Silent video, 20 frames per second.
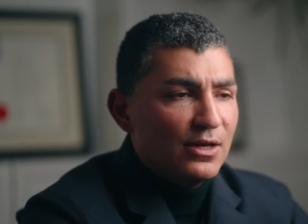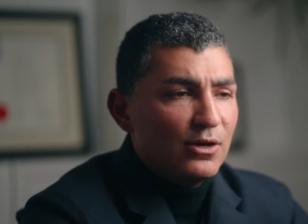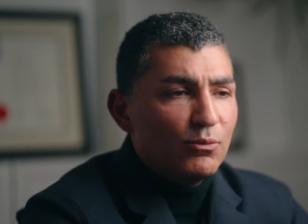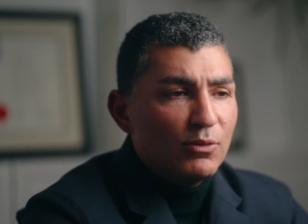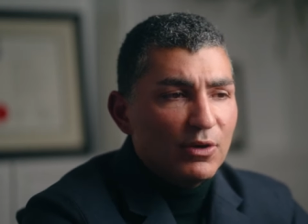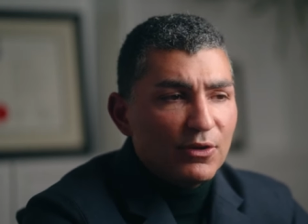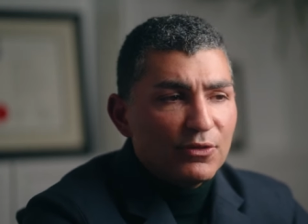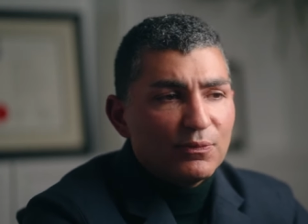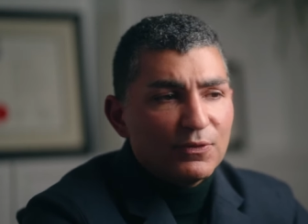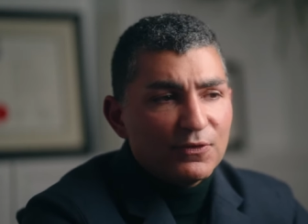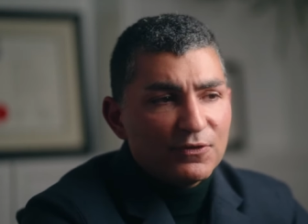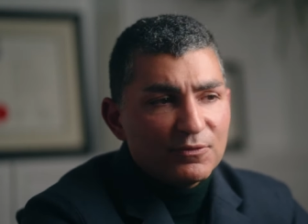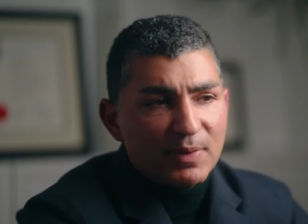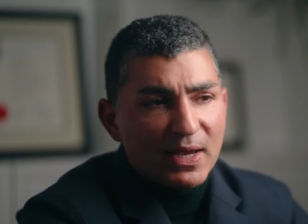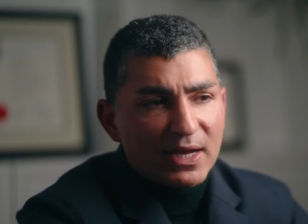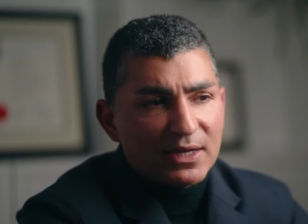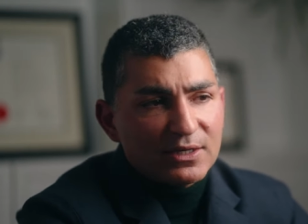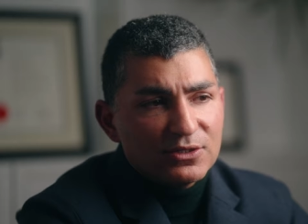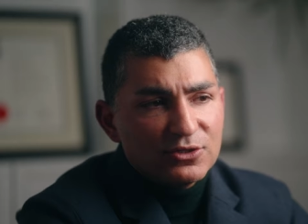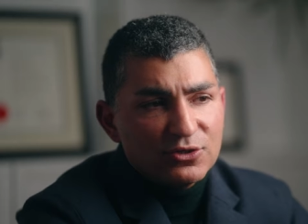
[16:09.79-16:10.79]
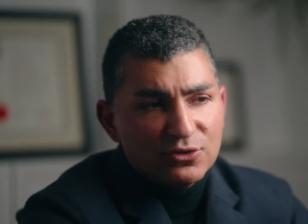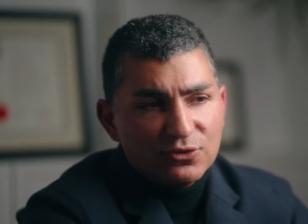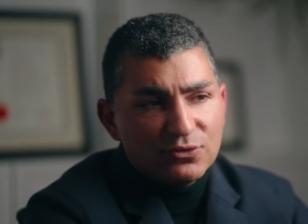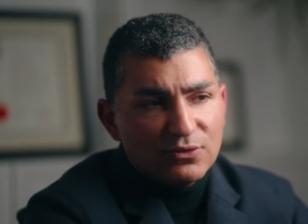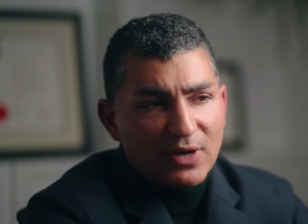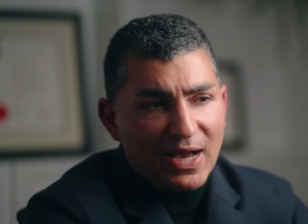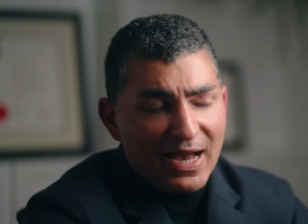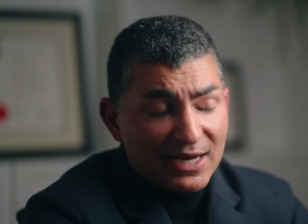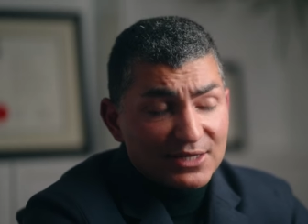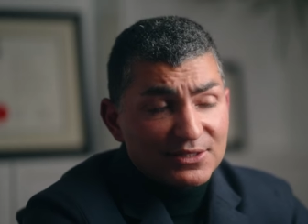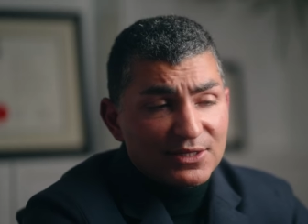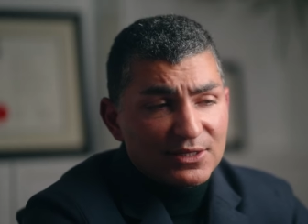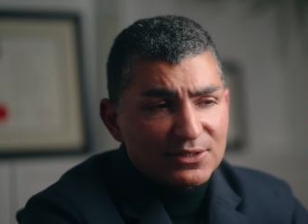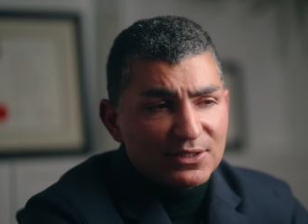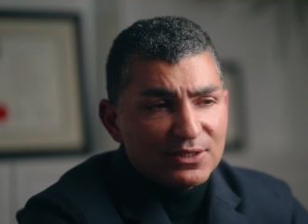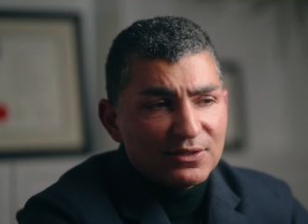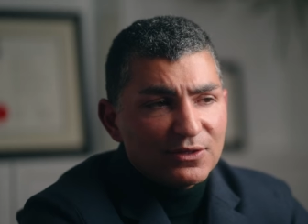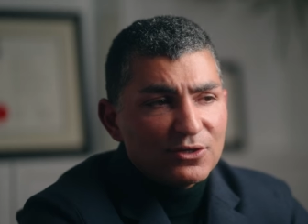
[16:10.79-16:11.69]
with respect to accessing the